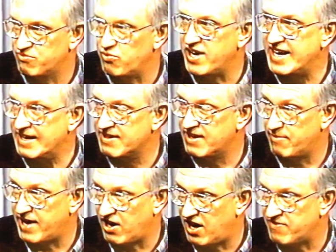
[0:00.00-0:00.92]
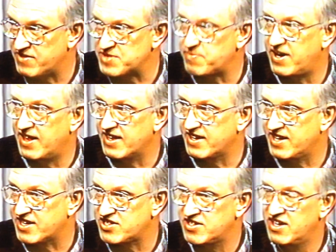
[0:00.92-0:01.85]
reading about office
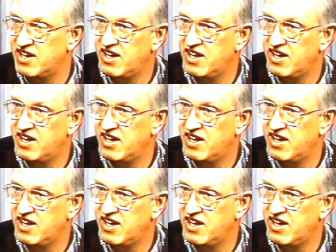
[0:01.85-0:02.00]
politics,